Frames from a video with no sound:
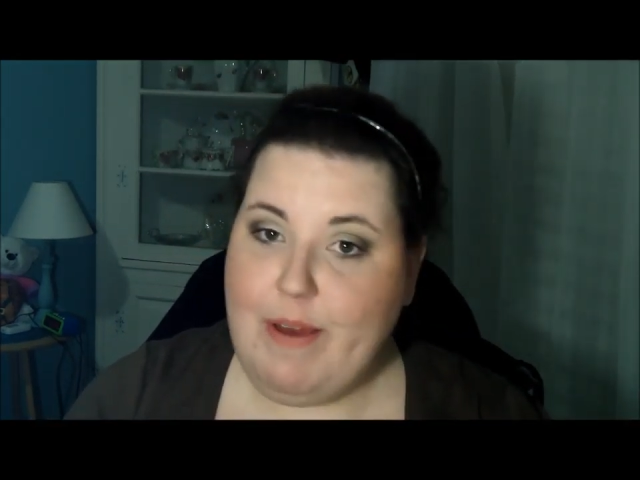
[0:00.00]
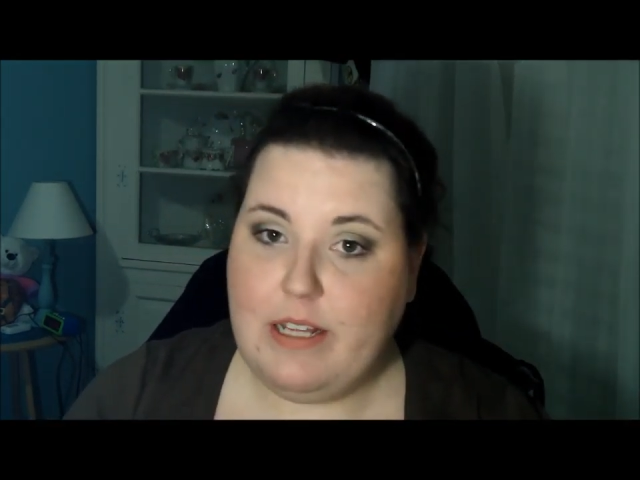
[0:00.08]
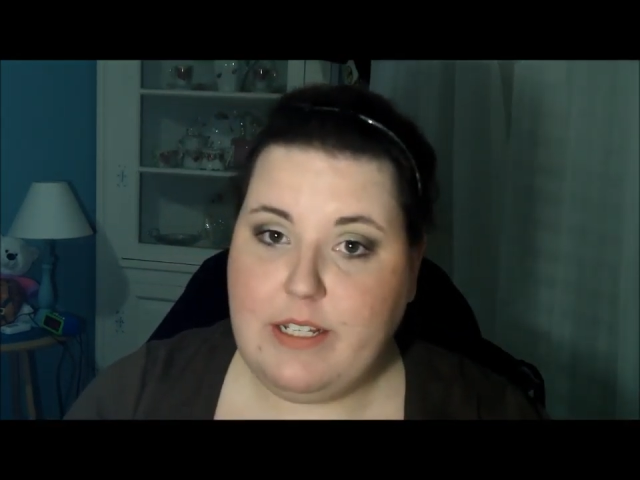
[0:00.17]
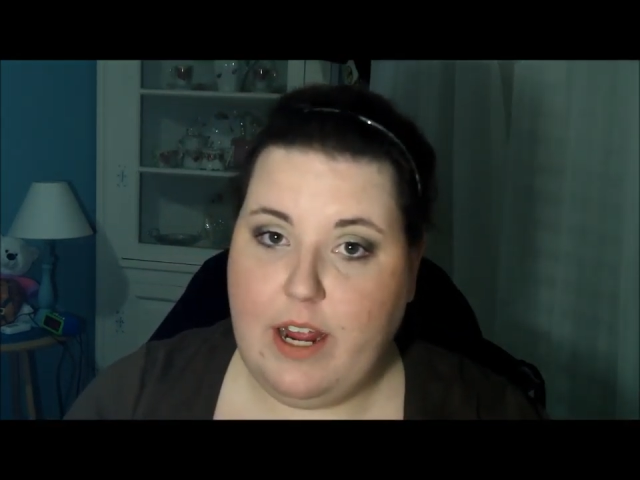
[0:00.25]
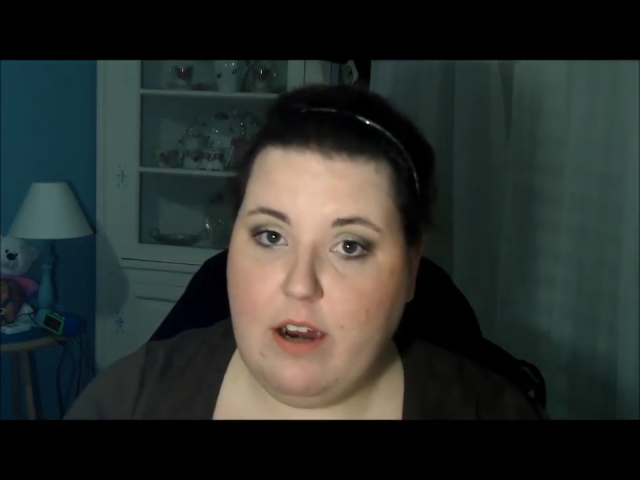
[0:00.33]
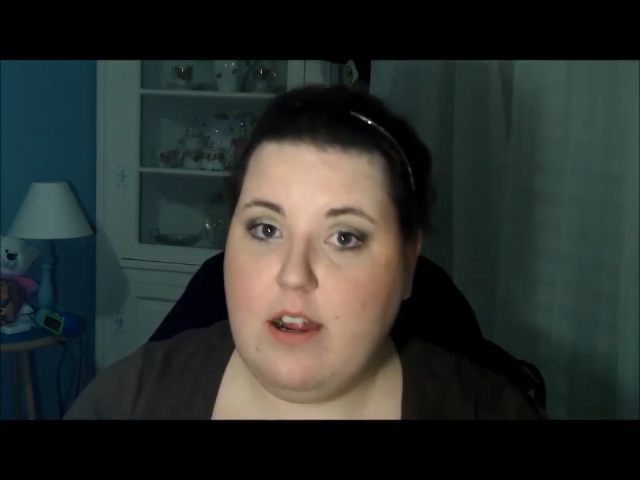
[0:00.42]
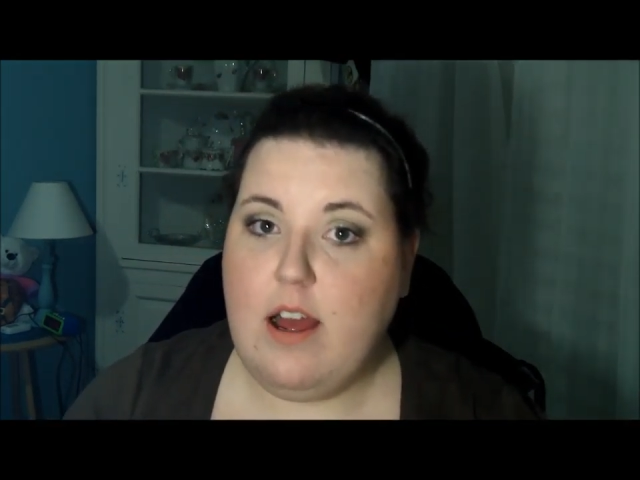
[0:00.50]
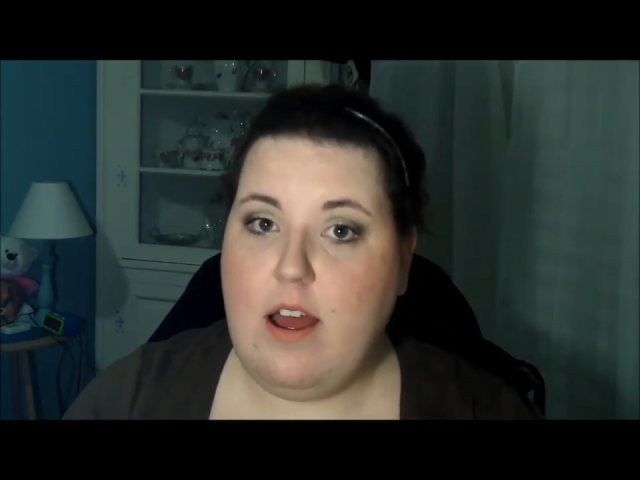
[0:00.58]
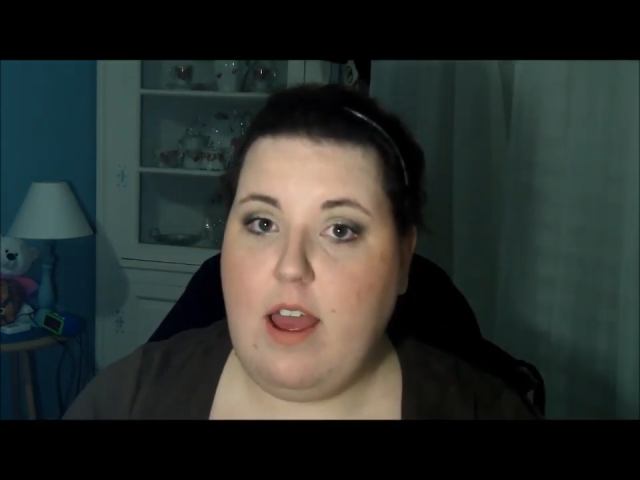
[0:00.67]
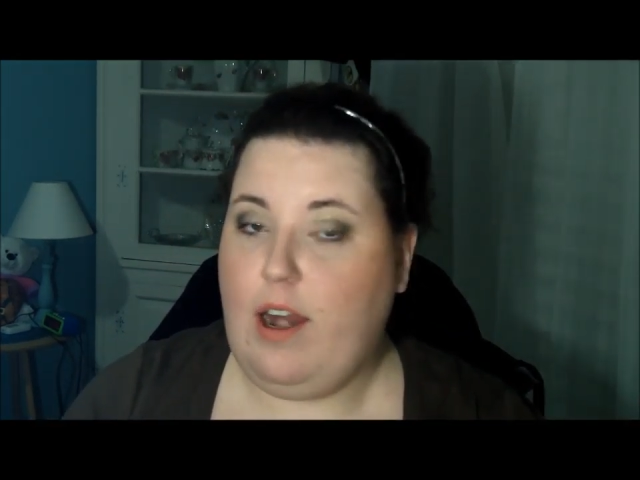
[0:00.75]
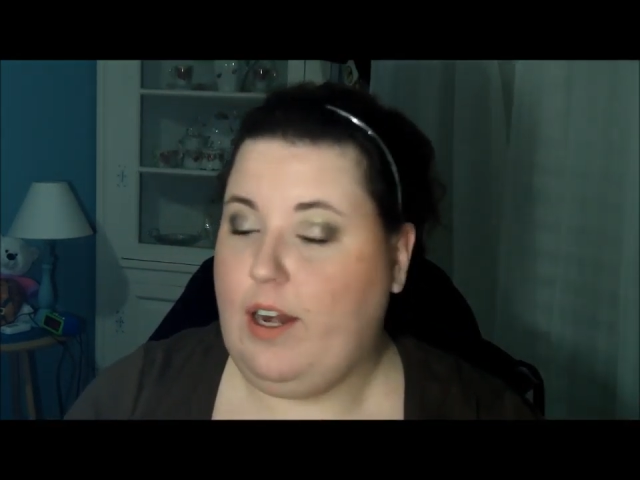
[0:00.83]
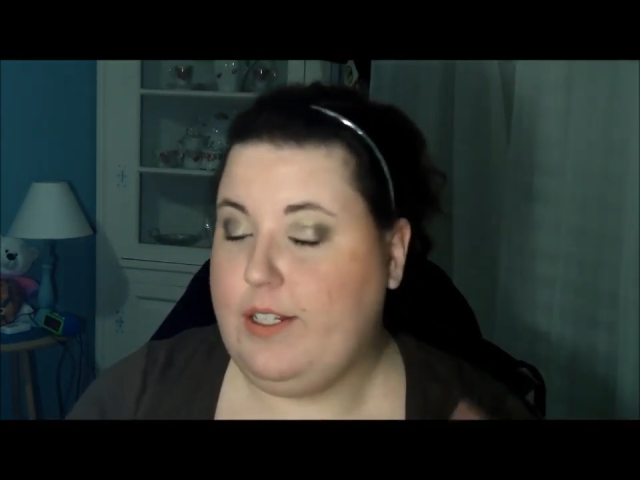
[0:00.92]

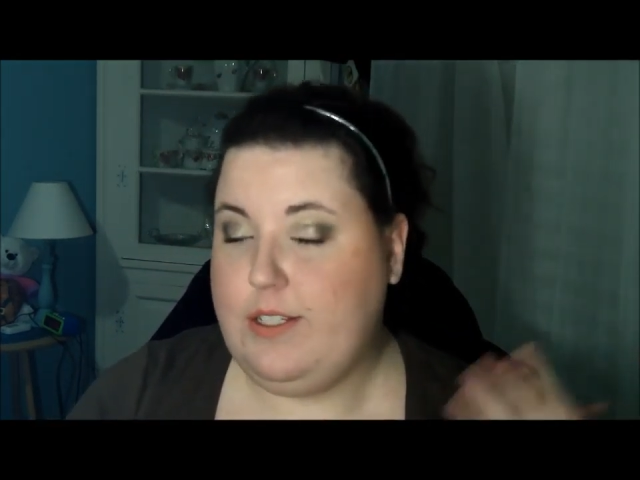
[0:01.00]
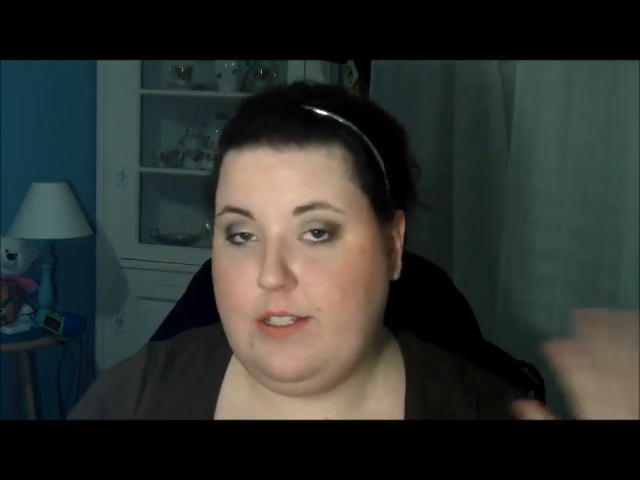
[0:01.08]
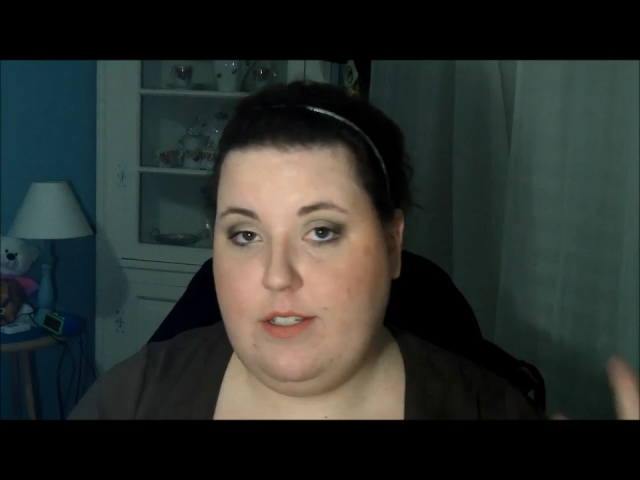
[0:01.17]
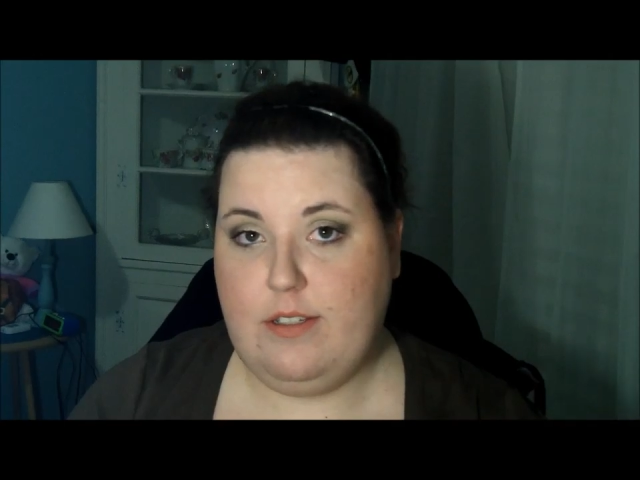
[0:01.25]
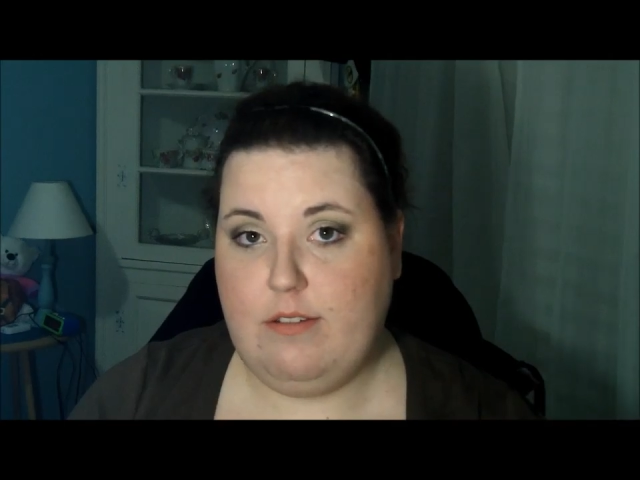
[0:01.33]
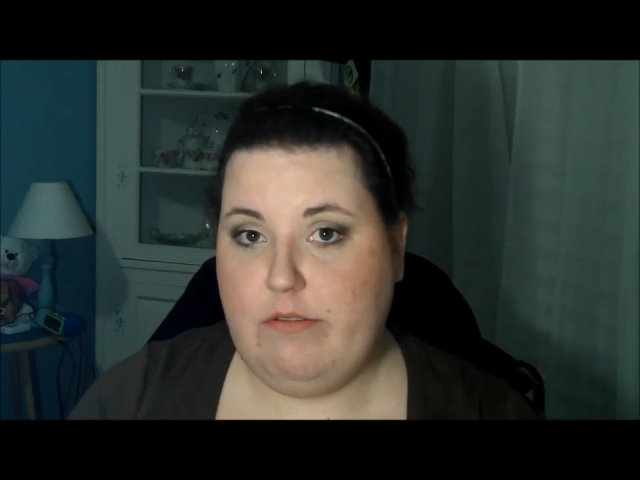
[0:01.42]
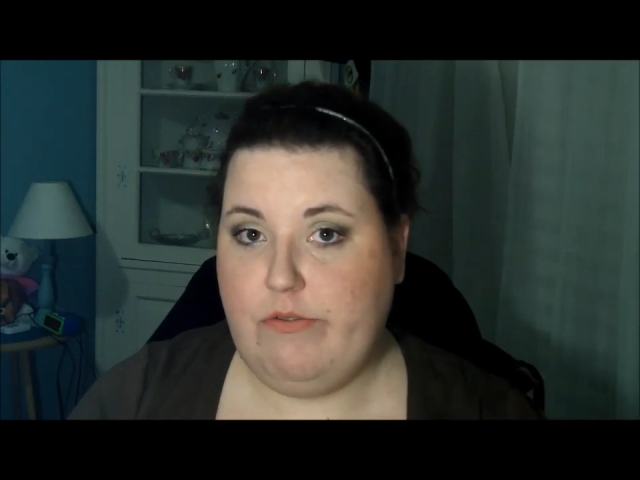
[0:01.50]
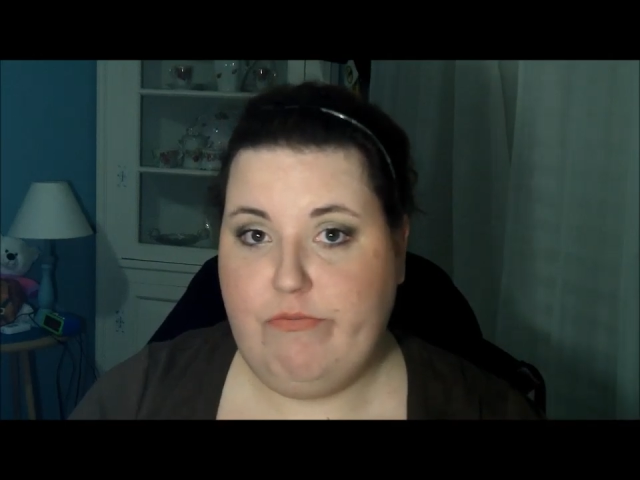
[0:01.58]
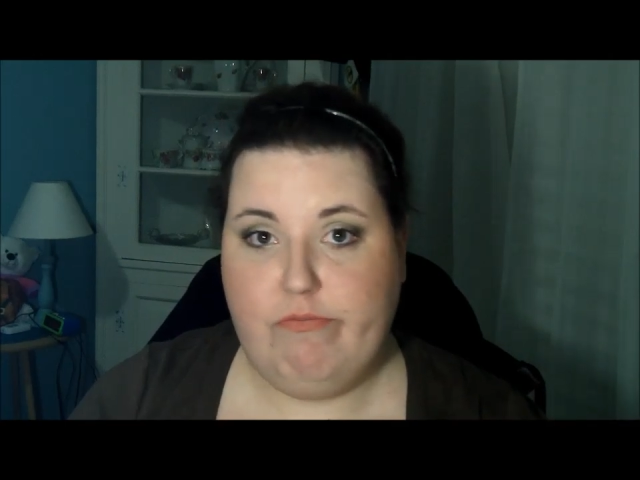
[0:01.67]
mascara, and it's,